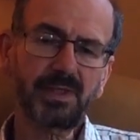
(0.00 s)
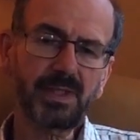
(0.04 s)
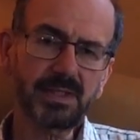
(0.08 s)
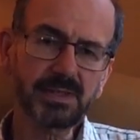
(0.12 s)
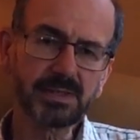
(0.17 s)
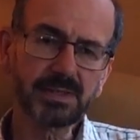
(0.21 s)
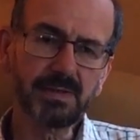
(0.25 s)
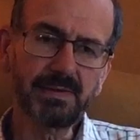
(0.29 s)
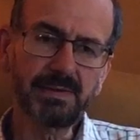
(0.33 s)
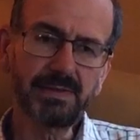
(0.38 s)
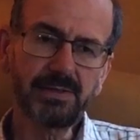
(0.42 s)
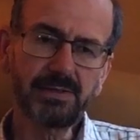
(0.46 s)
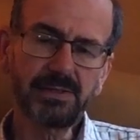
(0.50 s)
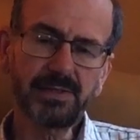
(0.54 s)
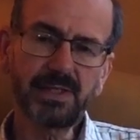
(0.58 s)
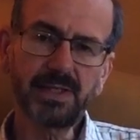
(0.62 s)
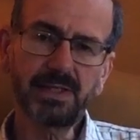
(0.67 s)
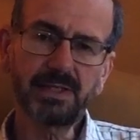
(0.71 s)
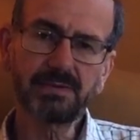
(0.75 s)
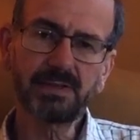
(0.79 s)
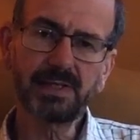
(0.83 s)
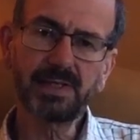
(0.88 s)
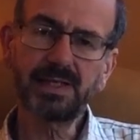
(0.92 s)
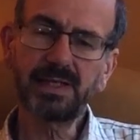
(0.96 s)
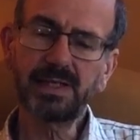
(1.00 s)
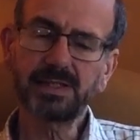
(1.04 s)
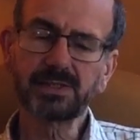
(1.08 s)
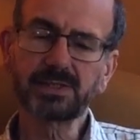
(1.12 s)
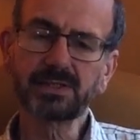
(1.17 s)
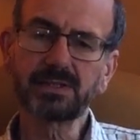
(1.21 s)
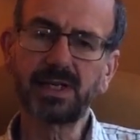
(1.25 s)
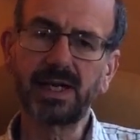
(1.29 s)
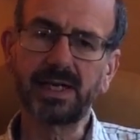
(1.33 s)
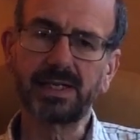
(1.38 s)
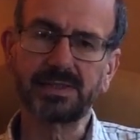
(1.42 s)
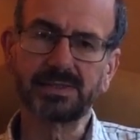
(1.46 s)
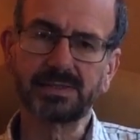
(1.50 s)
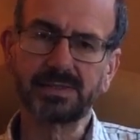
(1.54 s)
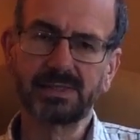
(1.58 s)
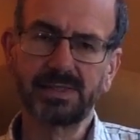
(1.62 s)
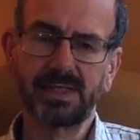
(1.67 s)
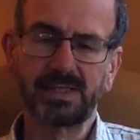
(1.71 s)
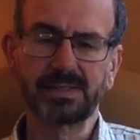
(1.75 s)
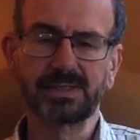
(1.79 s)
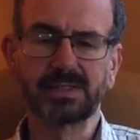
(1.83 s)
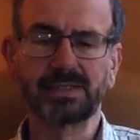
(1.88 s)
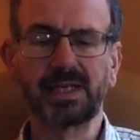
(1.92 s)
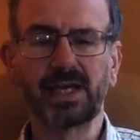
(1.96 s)
So in theory, it's great.
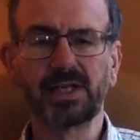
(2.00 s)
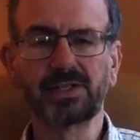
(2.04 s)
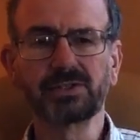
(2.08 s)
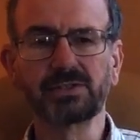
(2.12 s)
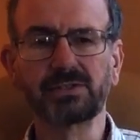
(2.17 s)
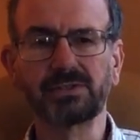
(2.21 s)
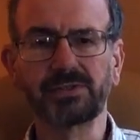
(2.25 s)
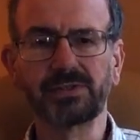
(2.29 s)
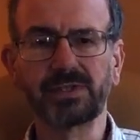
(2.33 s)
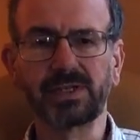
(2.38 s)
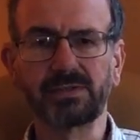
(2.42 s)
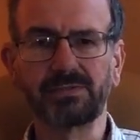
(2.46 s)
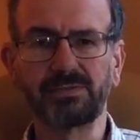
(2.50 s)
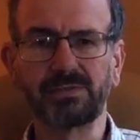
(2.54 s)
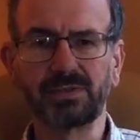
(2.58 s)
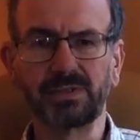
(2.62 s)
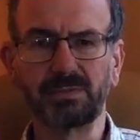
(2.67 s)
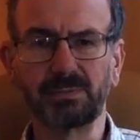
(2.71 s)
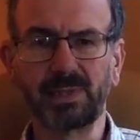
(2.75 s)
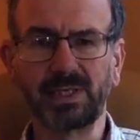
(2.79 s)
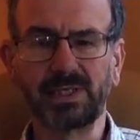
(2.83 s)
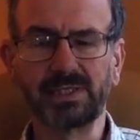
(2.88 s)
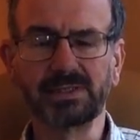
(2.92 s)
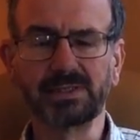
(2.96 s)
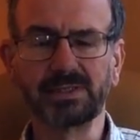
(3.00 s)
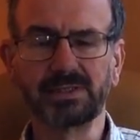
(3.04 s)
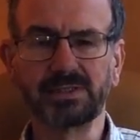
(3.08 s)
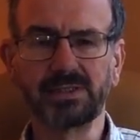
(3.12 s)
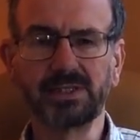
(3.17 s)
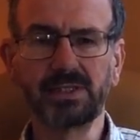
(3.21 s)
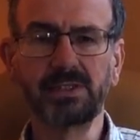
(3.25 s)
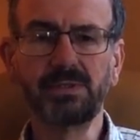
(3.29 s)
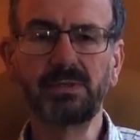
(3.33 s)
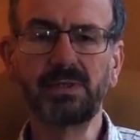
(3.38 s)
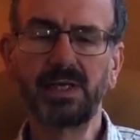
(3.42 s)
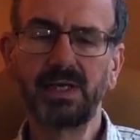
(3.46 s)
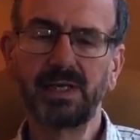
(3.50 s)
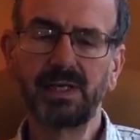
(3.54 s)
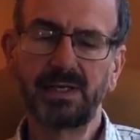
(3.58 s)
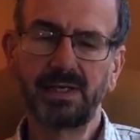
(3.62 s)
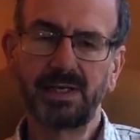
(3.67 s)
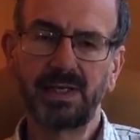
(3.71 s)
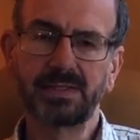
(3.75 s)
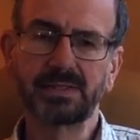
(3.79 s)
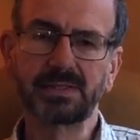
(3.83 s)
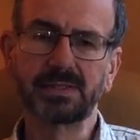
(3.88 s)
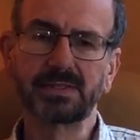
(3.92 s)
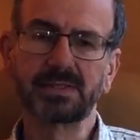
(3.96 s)
It's a natural thing for the bees to do.
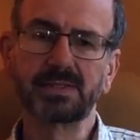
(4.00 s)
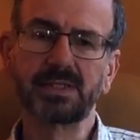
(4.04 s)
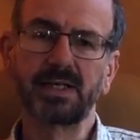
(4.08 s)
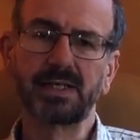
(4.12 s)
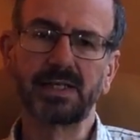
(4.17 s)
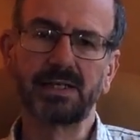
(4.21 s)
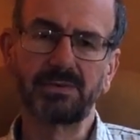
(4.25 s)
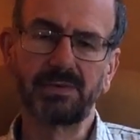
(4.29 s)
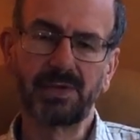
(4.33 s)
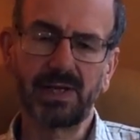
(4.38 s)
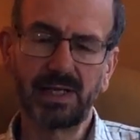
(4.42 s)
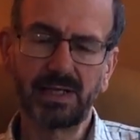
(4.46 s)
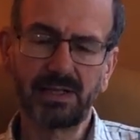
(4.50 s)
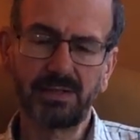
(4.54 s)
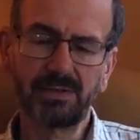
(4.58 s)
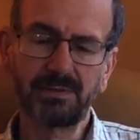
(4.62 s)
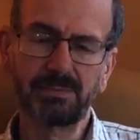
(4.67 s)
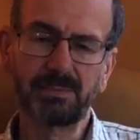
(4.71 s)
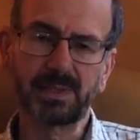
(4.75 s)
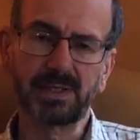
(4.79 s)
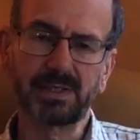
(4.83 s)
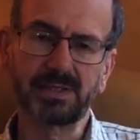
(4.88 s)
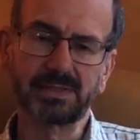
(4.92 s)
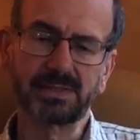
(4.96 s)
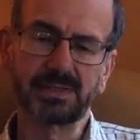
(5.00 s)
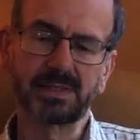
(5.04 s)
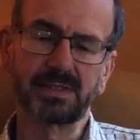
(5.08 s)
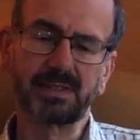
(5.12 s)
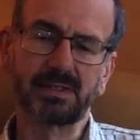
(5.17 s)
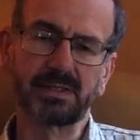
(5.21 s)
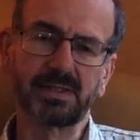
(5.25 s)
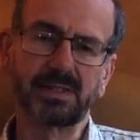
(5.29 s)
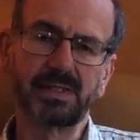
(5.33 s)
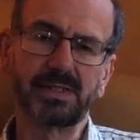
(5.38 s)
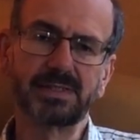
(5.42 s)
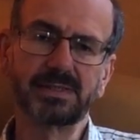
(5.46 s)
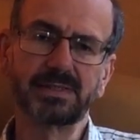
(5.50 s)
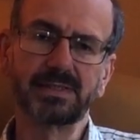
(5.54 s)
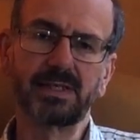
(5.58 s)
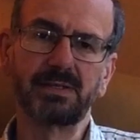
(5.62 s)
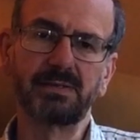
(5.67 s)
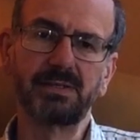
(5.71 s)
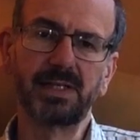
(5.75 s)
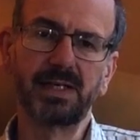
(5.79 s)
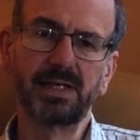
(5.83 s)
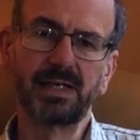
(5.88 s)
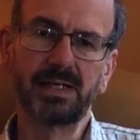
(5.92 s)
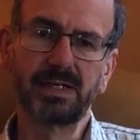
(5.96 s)
It's a sign of health because the colony is so
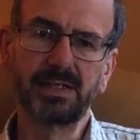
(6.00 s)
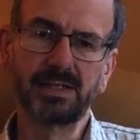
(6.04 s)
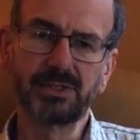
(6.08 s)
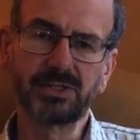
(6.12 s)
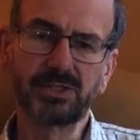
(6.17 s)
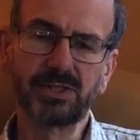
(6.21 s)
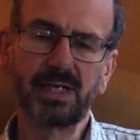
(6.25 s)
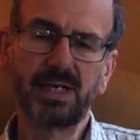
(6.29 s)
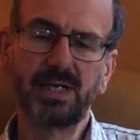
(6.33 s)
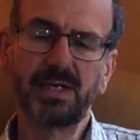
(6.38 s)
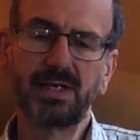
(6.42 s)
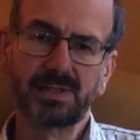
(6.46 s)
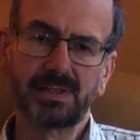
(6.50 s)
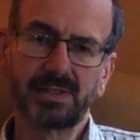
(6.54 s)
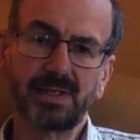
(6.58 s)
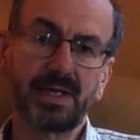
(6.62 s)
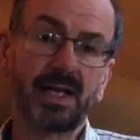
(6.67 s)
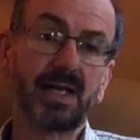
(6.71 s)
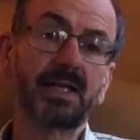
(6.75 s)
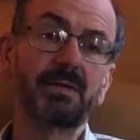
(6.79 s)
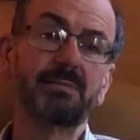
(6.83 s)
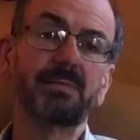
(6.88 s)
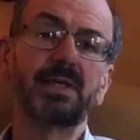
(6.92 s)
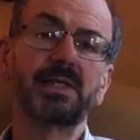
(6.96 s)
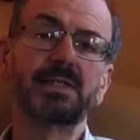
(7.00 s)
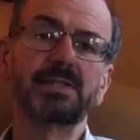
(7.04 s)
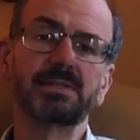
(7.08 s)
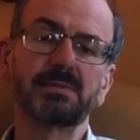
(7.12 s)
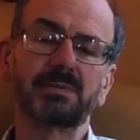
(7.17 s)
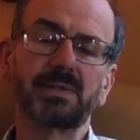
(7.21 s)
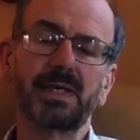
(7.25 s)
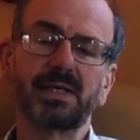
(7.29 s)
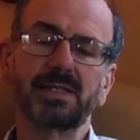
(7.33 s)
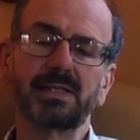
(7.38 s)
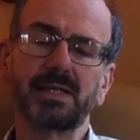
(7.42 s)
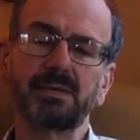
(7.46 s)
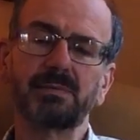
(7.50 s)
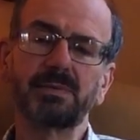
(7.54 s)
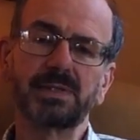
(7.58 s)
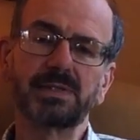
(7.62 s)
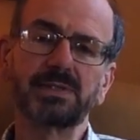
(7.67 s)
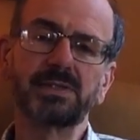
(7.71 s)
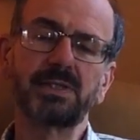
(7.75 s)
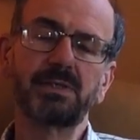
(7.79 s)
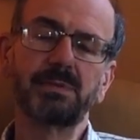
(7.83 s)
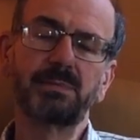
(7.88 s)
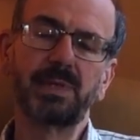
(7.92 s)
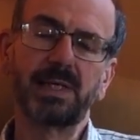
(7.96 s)
large, and it means that we end up with
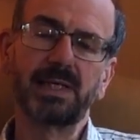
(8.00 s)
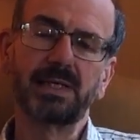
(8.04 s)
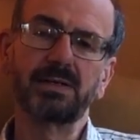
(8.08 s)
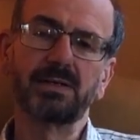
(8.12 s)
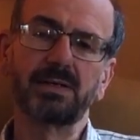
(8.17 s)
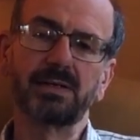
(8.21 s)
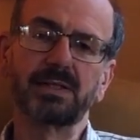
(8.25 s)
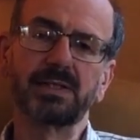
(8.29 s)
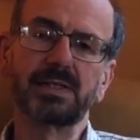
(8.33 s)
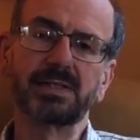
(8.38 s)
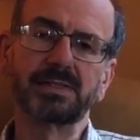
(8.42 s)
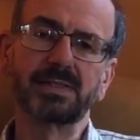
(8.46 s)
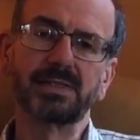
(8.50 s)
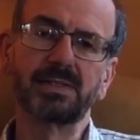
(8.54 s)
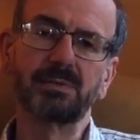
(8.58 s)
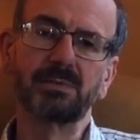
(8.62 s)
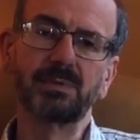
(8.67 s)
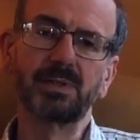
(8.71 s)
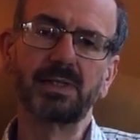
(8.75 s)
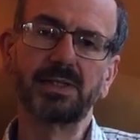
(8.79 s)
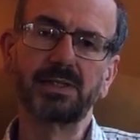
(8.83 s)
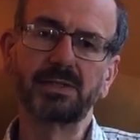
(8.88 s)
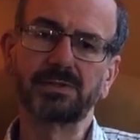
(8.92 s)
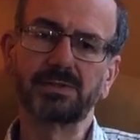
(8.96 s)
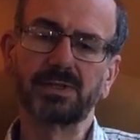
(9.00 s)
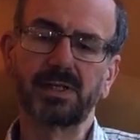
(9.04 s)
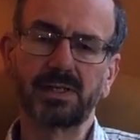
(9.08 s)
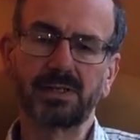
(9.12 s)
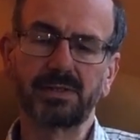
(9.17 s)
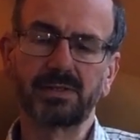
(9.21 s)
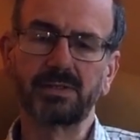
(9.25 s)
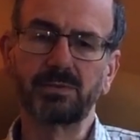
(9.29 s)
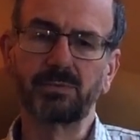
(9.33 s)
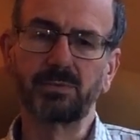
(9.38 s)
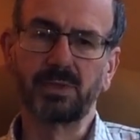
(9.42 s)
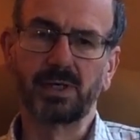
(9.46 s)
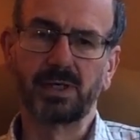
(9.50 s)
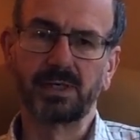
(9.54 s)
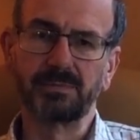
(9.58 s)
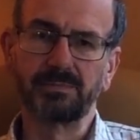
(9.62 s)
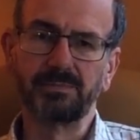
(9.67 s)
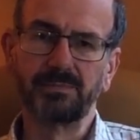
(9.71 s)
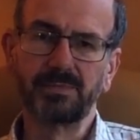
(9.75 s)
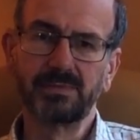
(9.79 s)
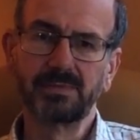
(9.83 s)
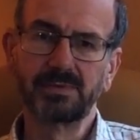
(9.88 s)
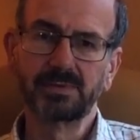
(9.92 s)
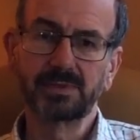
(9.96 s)
2 bee colonies in the world rather than 1.
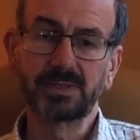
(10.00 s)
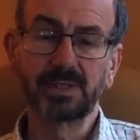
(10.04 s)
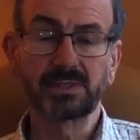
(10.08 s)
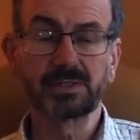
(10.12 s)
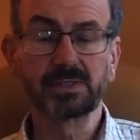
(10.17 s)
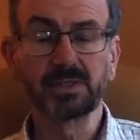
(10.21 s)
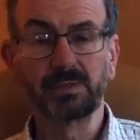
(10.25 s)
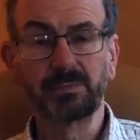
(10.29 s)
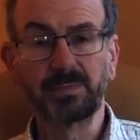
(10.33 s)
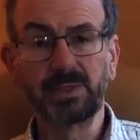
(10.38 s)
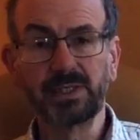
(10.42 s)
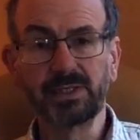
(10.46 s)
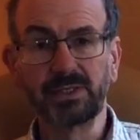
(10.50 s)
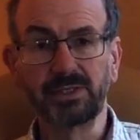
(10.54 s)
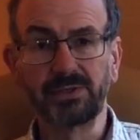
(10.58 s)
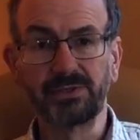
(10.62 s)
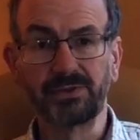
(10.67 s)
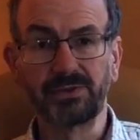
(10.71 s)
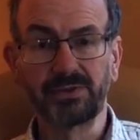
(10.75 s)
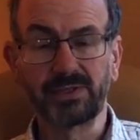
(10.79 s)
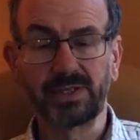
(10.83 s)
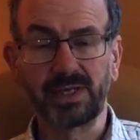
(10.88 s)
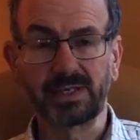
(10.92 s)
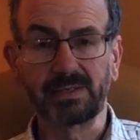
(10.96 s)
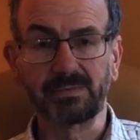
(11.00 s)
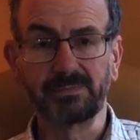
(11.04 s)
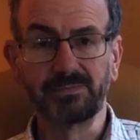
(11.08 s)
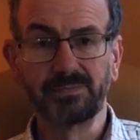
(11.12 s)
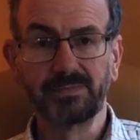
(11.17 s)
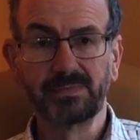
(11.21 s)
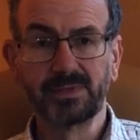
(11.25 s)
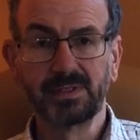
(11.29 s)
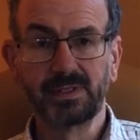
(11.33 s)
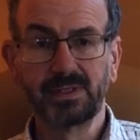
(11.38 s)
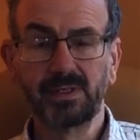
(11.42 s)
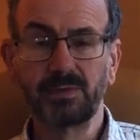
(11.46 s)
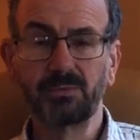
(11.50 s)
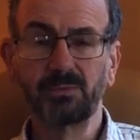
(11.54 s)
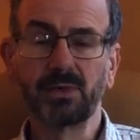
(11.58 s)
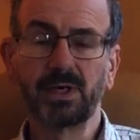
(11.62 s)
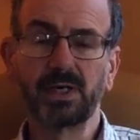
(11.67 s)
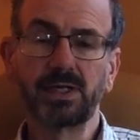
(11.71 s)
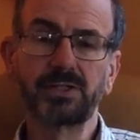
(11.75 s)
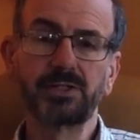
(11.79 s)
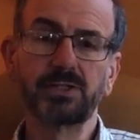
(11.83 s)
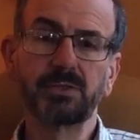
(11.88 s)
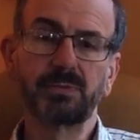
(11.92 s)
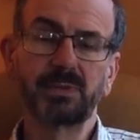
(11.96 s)
So it's got to be a good thing. And
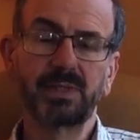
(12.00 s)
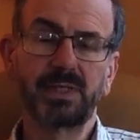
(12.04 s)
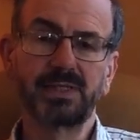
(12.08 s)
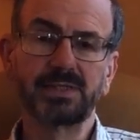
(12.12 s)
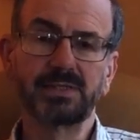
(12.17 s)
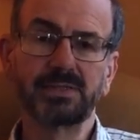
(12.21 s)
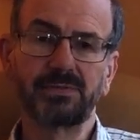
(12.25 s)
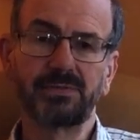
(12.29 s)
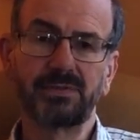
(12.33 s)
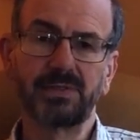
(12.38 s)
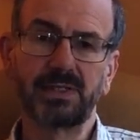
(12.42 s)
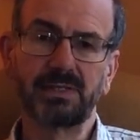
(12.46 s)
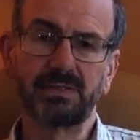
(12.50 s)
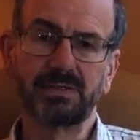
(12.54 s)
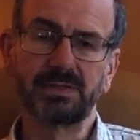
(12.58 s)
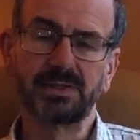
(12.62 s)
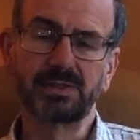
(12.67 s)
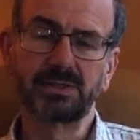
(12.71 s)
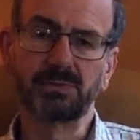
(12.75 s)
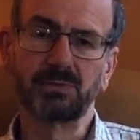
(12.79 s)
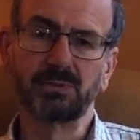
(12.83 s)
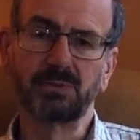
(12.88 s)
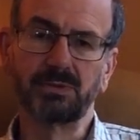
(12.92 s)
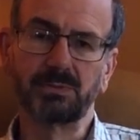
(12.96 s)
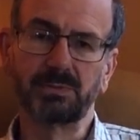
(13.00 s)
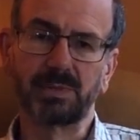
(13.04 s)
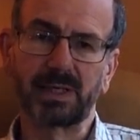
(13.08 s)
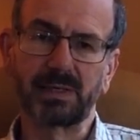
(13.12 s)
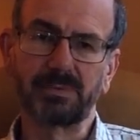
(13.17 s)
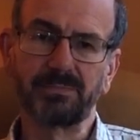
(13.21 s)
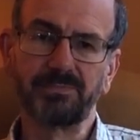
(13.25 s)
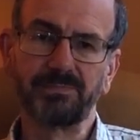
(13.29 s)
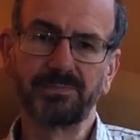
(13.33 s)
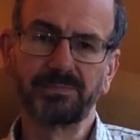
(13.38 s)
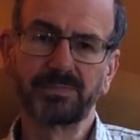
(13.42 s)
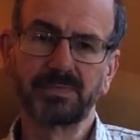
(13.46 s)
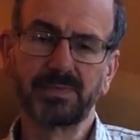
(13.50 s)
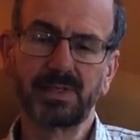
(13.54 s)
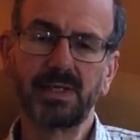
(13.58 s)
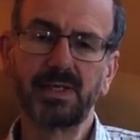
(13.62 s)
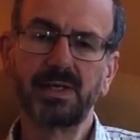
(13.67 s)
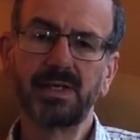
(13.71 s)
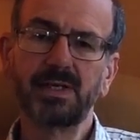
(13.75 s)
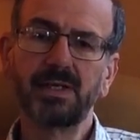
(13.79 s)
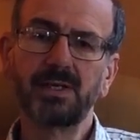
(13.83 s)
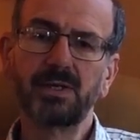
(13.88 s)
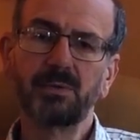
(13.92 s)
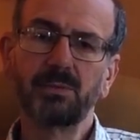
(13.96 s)
why should we interfere in swarming?
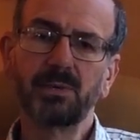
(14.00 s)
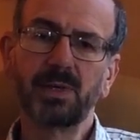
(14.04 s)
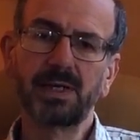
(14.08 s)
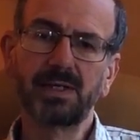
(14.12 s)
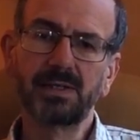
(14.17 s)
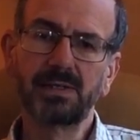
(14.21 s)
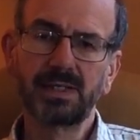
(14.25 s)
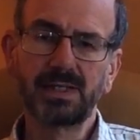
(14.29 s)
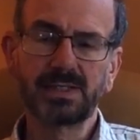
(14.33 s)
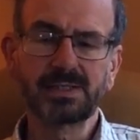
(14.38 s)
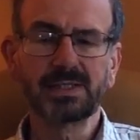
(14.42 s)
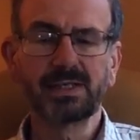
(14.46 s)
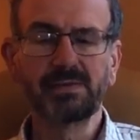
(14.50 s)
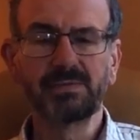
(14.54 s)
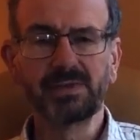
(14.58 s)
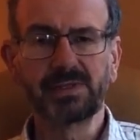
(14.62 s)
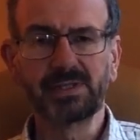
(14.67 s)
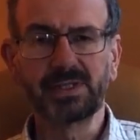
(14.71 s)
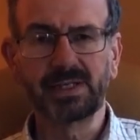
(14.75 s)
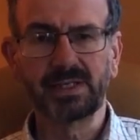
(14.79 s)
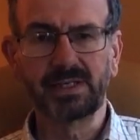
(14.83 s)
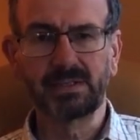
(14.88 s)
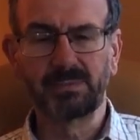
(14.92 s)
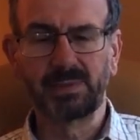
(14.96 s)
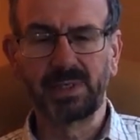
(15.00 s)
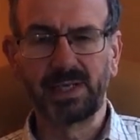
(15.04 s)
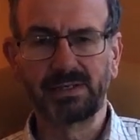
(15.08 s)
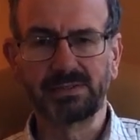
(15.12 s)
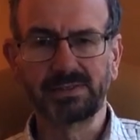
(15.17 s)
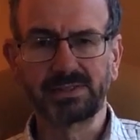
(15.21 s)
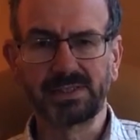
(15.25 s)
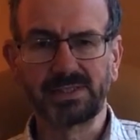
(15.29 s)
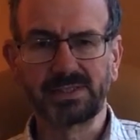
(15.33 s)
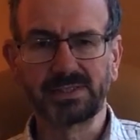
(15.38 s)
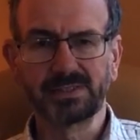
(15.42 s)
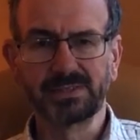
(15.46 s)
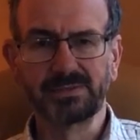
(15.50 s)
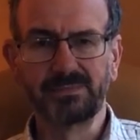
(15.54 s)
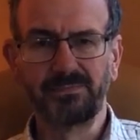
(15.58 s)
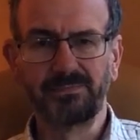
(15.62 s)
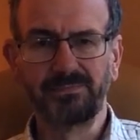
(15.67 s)
Well, let's have a think about it.